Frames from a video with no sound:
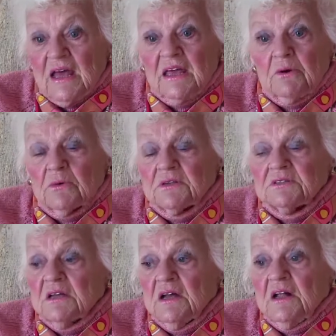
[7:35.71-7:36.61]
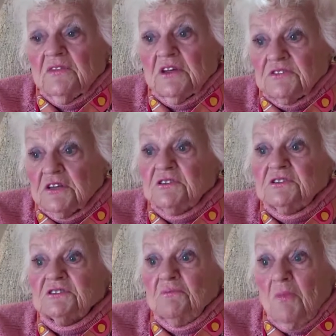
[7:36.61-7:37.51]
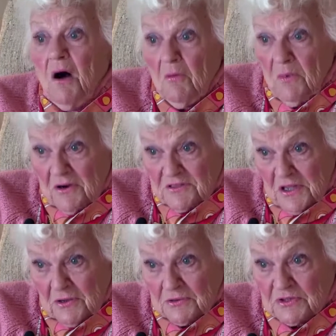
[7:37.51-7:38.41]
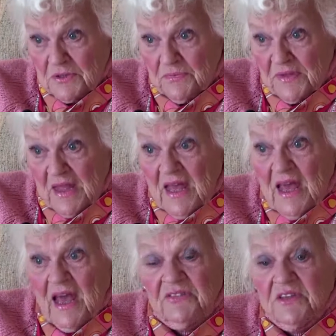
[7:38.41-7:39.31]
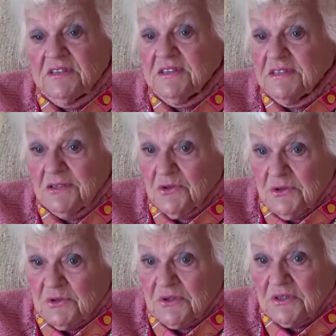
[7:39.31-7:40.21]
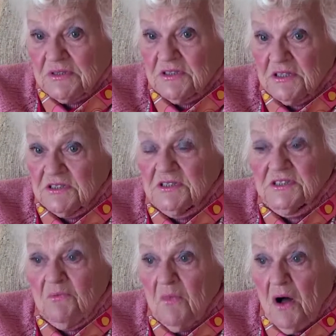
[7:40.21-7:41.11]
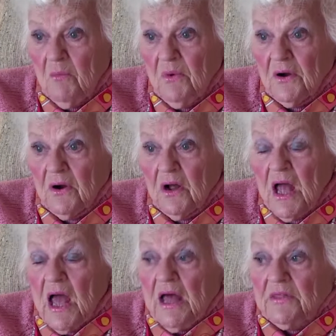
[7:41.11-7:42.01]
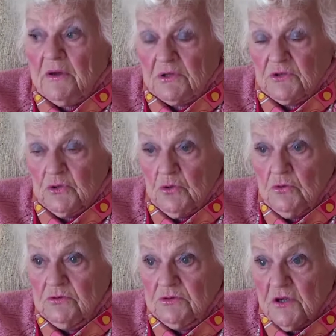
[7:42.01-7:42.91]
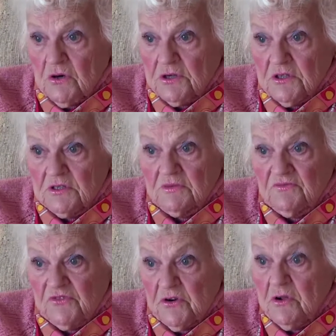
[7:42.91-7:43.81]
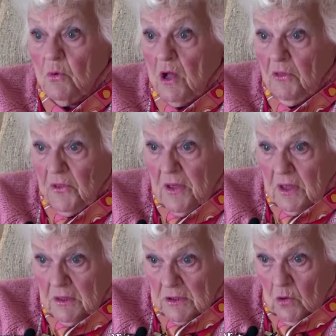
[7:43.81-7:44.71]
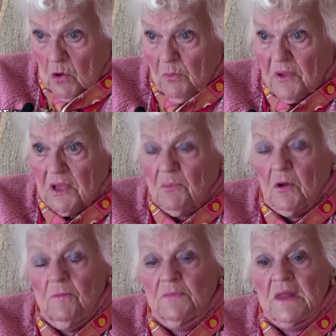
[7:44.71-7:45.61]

It was the Duchess of Marlborough's house. And this is the truth. The Duchess of Marlborough, there were two daughters, very wealthy local people.